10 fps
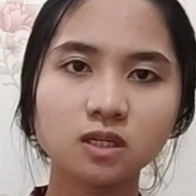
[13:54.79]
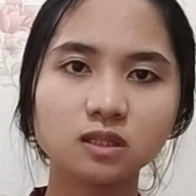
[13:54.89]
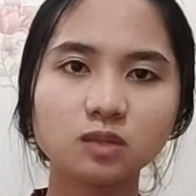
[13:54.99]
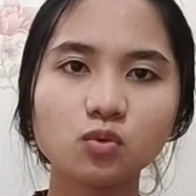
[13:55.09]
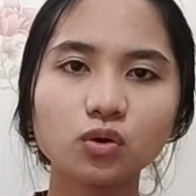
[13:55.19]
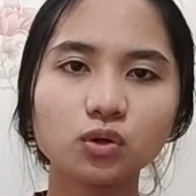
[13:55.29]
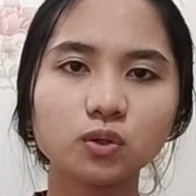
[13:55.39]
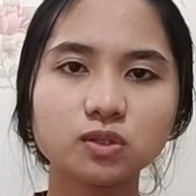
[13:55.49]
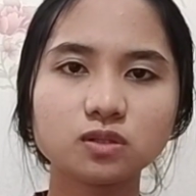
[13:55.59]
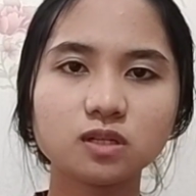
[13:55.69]
The book
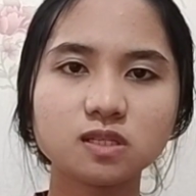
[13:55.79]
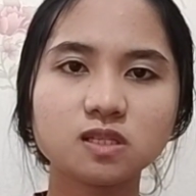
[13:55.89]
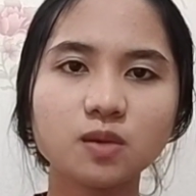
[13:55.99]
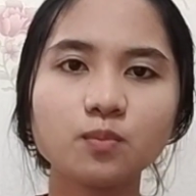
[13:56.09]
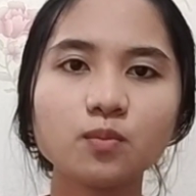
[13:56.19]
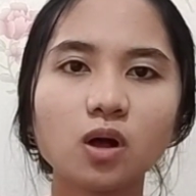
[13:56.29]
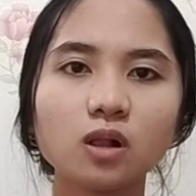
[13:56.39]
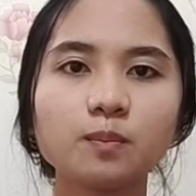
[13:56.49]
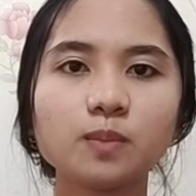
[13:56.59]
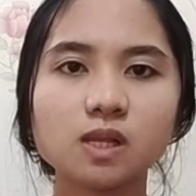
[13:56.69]
used the
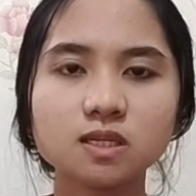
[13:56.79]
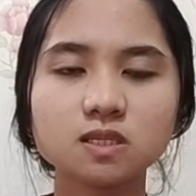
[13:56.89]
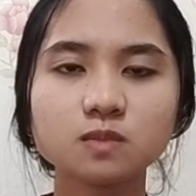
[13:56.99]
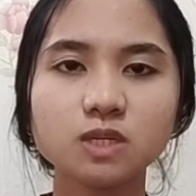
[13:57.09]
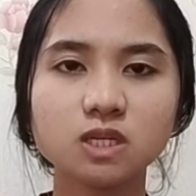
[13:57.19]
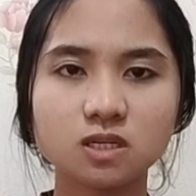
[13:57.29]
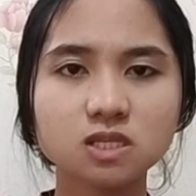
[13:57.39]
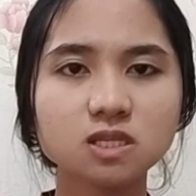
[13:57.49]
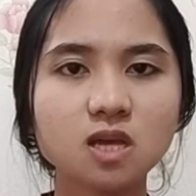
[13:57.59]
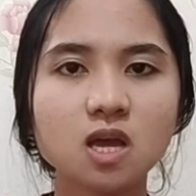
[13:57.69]
symbol plus
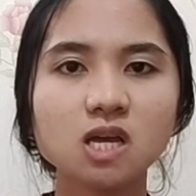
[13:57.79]
minus